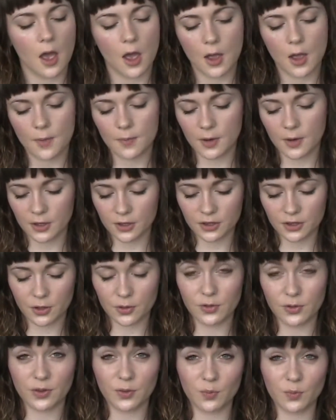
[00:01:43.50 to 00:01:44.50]
I
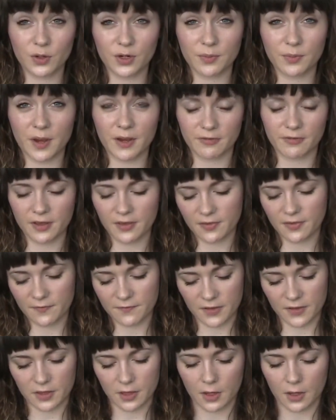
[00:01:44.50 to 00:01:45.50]
showed in one of my
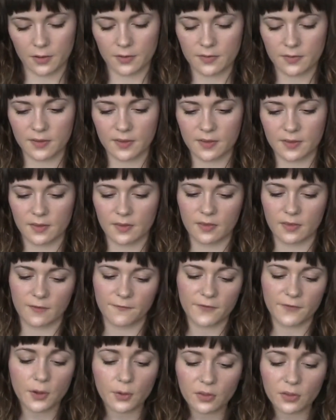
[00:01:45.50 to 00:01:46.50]
recent videos. This is
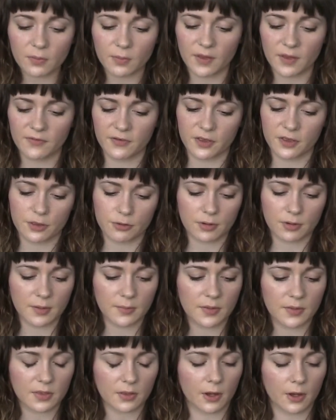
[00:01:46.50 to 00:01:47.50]
Bill Smith
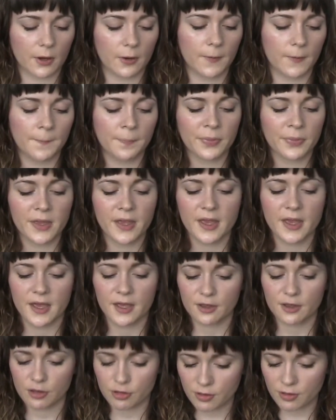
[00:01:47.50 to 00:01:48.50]
Extreme Style
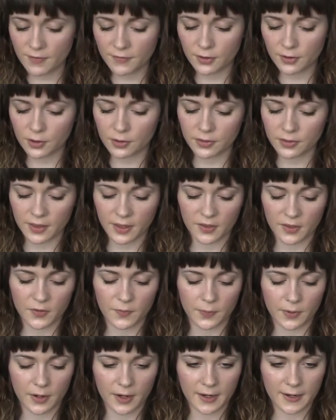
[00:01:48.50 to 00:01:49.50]
Extravagant
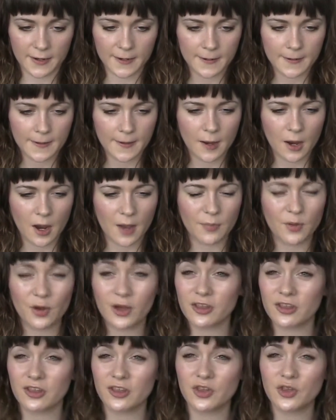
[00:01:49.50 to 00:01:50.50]
Hairspray. I'm
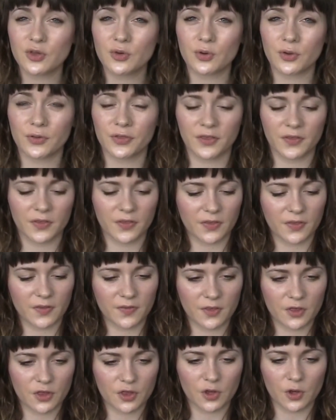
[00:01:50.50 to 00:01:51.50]
not actually sure if this is
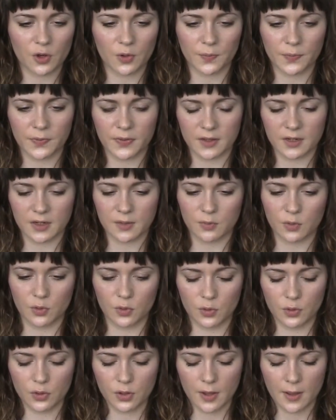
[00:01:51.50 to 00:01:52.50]
in the shops
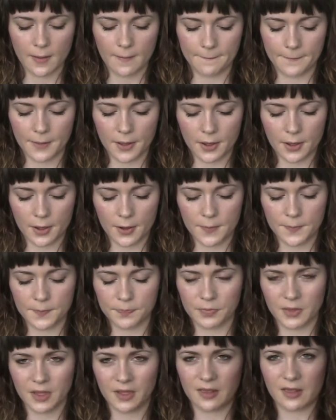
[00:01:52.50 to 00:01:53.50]
anymore, but
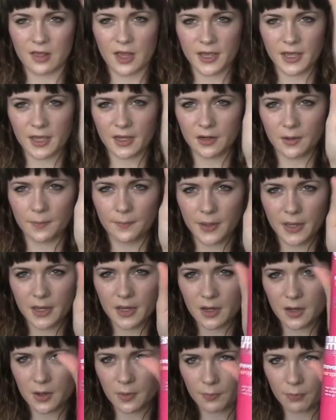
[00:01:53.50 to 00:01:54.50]
it's like in a
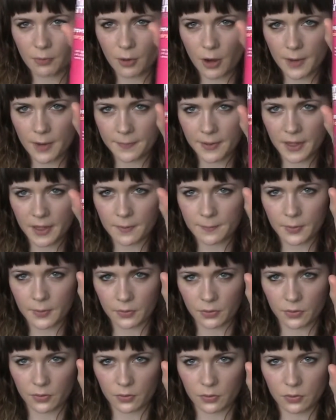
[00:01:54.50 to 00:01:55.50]
pink, bright pink
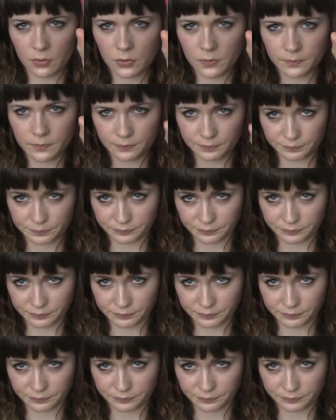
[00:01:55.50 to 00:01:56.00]
bottle.